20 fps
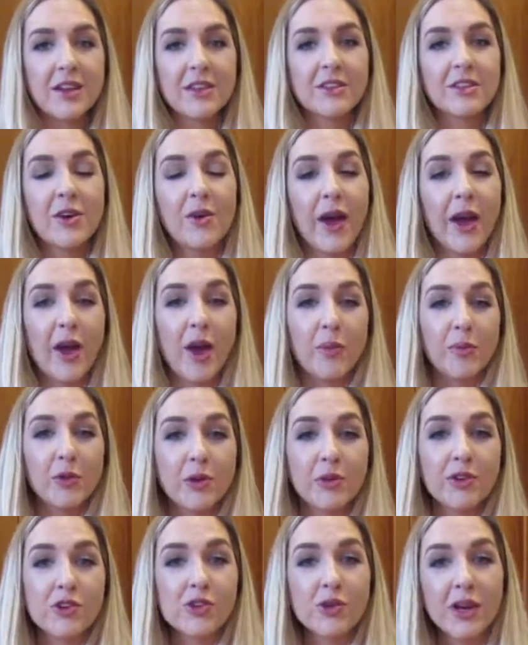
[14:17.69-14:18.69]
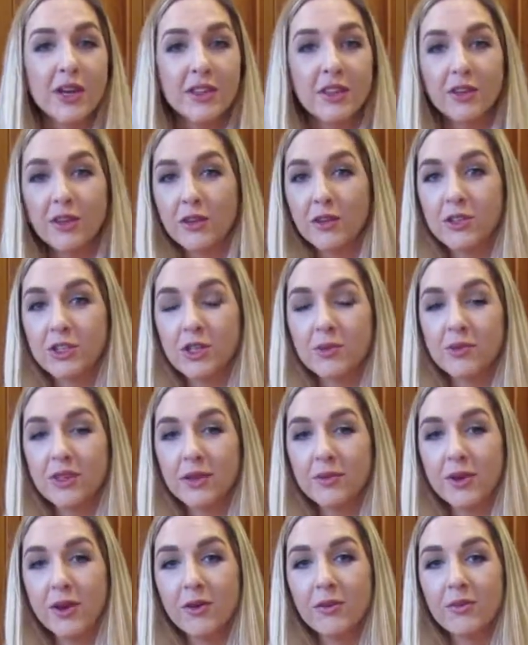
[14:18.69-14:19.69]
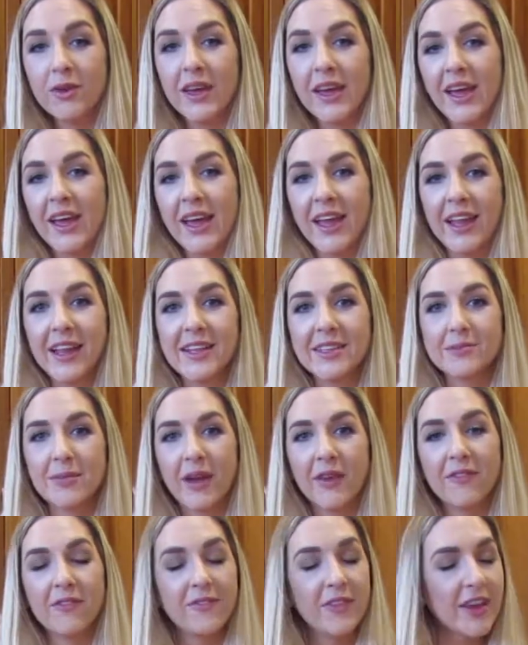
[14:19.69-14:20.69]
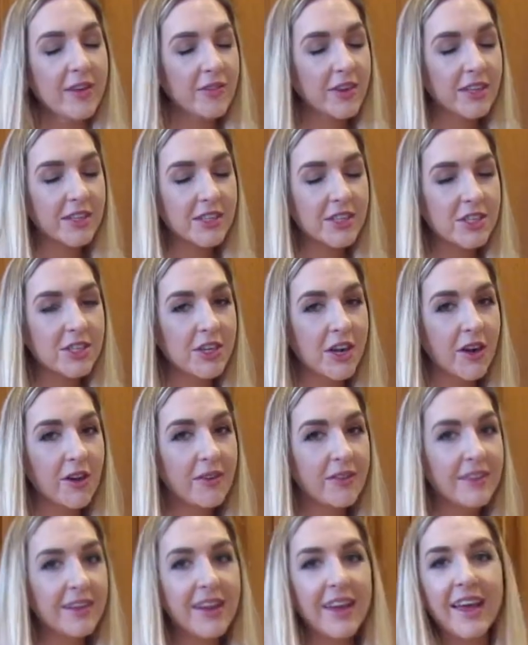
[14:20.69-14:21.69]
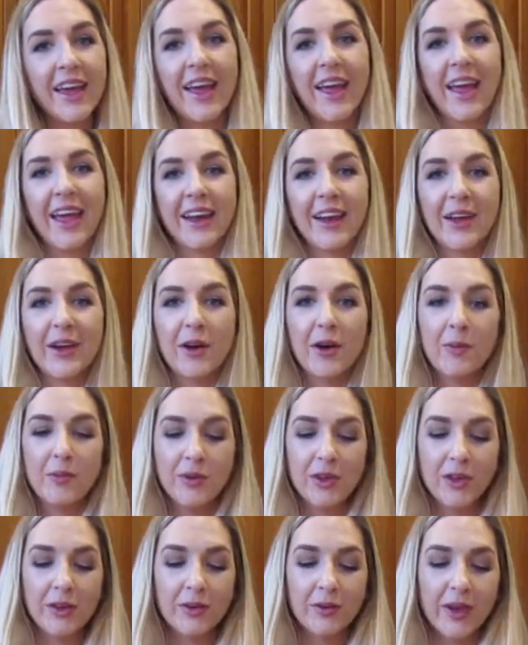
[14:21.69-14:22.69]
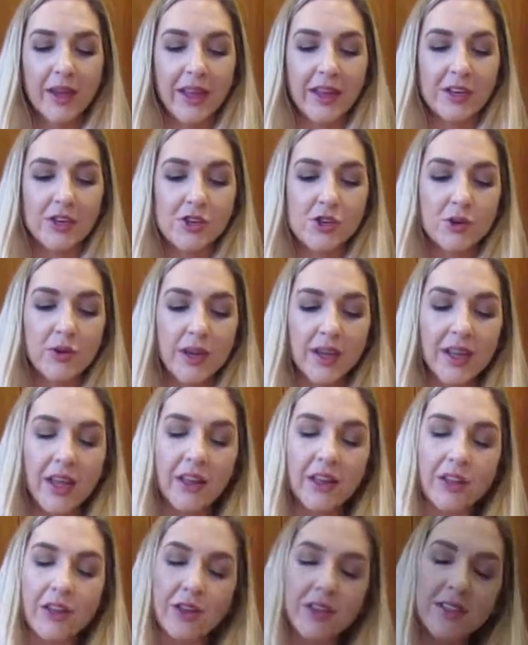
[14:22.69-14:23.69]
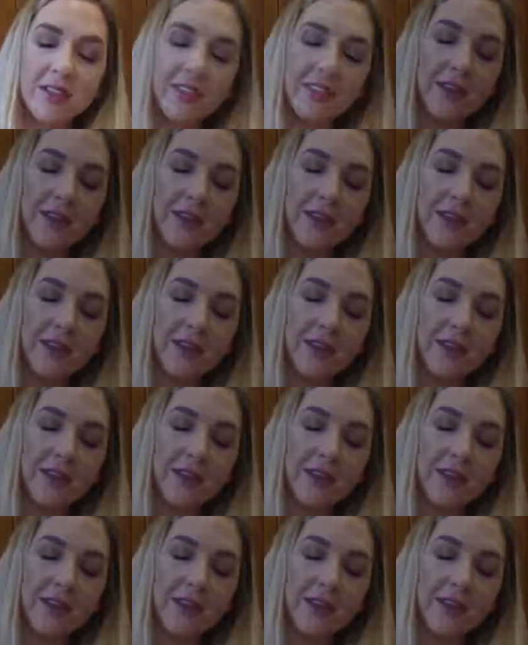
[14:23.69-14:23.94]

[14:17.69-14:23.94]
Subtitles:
So I hope you enjoyed the glow germ demo. It is my favorite to show, and I hope you enjoyed and learned